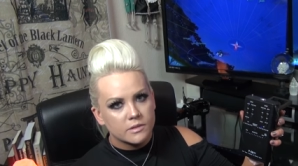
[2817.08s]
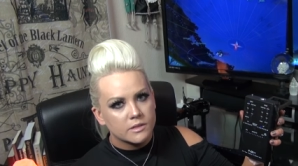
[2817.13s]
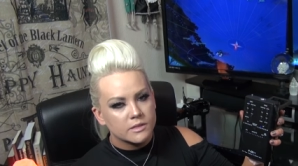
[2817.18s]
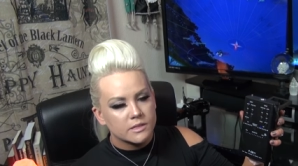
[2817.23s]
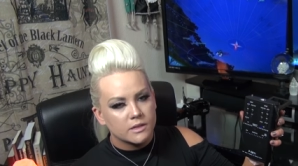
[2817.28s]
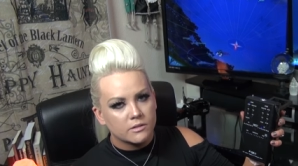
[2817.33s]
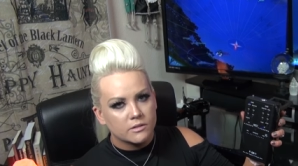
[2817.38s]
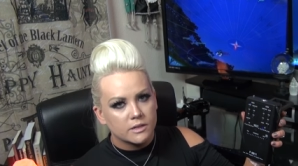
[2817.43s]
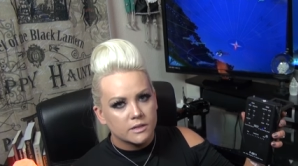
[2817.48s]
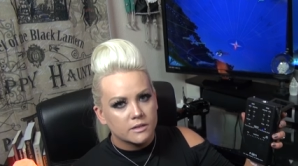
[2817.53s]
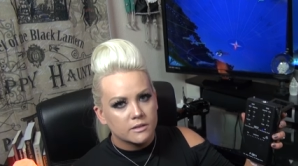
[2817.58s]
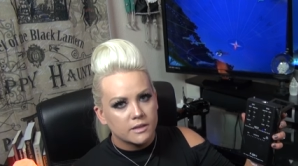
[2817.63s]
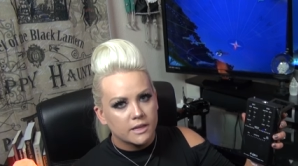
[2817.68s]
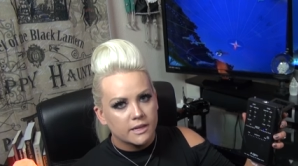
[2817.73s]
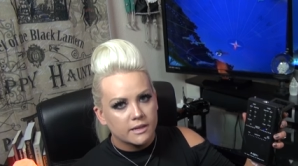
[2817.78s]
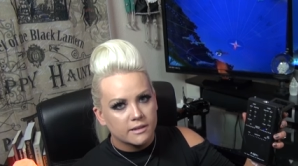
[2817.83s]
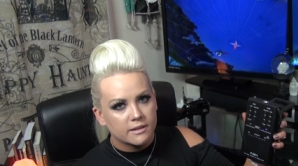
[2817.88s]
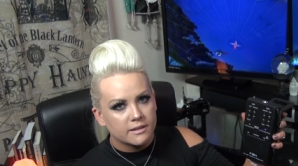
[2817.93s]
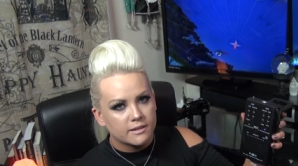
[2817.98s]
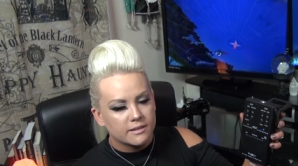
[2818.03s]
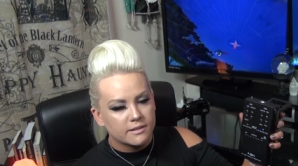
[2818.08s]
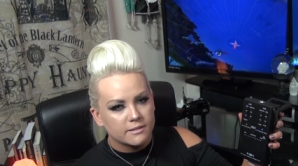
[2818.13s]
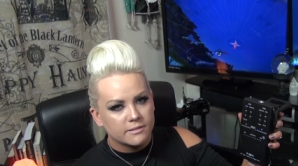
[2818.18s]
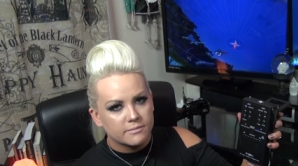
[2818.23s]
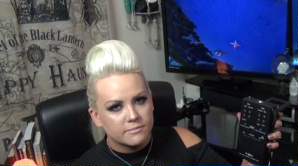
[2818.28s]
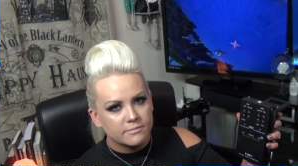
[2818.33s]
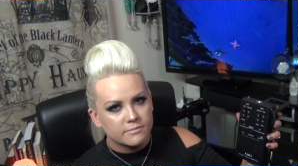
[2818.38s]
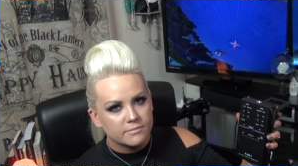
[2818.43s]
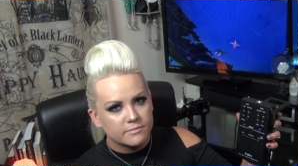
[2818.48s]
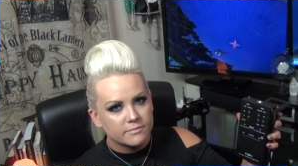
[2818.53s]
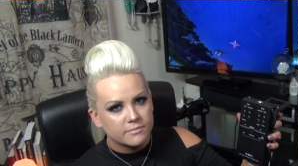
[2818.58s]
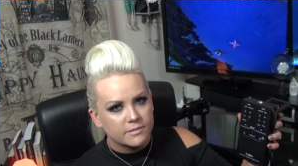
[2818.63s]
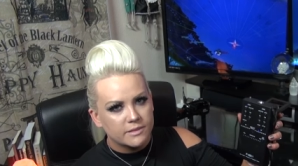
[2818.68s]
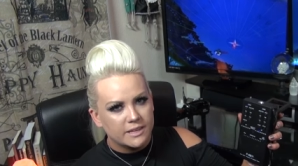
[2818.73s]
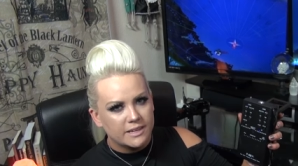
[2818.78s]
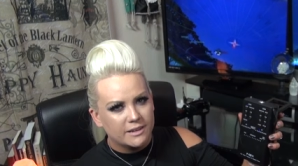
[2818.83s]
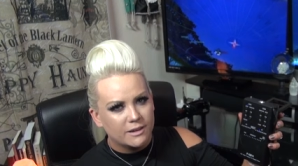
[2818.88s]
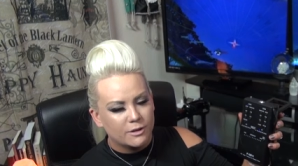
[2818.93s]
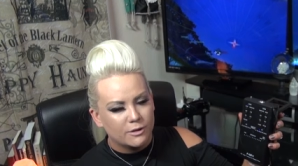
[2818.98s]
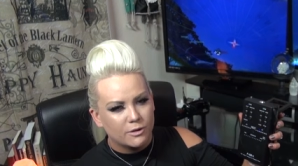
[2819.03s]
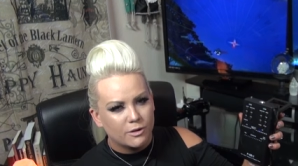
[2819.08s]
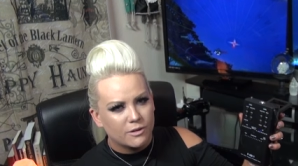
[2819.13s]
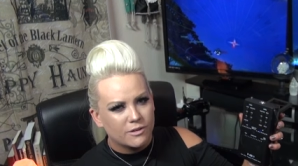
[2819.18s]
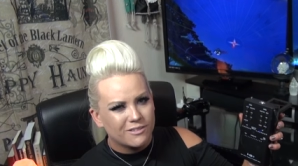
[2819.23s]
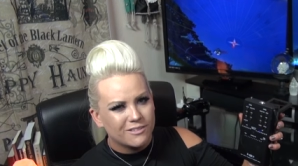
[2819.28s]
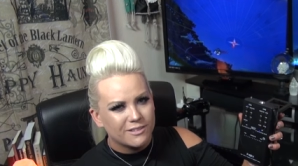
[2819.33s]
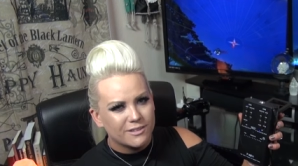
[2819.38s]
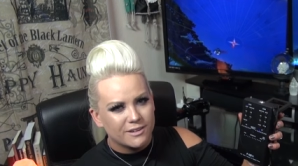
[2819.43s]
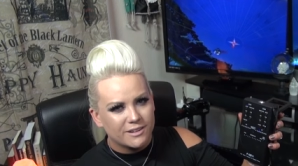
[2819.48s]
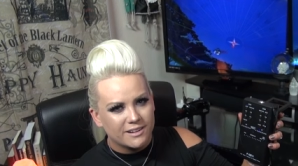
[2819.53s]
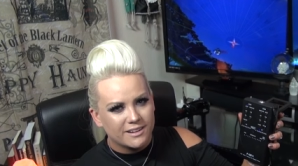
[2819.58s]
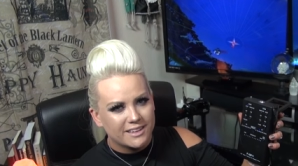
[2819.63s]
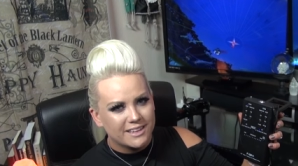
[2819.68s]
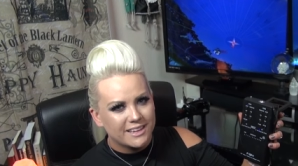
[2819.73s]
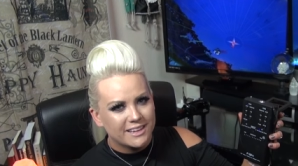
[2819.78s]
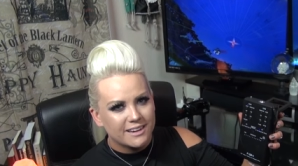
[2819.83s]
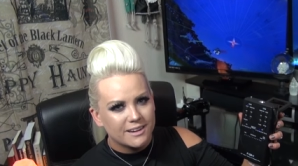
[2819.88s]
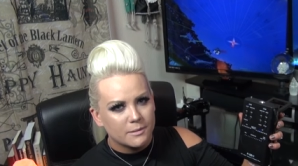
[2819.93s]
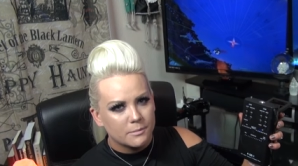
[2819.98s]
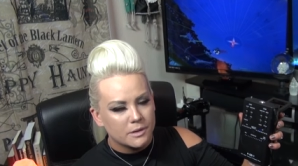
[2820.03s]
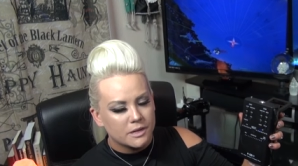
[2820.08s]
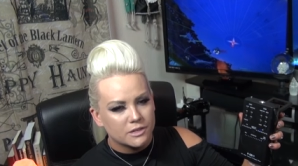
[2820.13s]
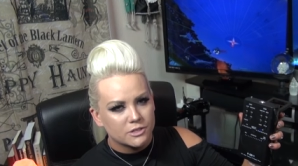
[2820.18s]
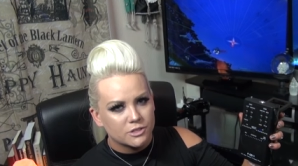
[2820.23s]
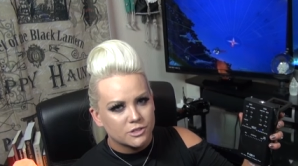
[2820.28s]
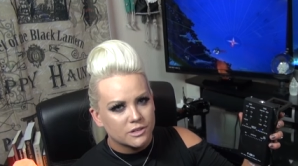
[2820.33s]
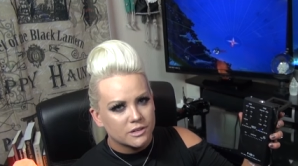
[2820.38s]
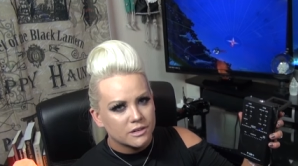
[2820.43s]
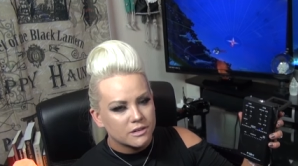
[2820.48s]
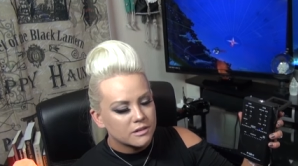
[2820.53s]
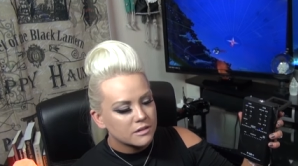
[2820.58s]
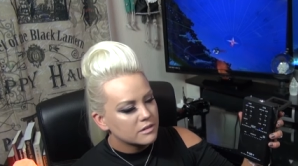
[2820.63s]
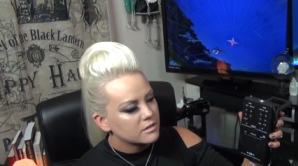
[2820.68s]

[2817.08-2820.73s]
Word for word: Sounded like a like a girl or a kid, I'm not sure.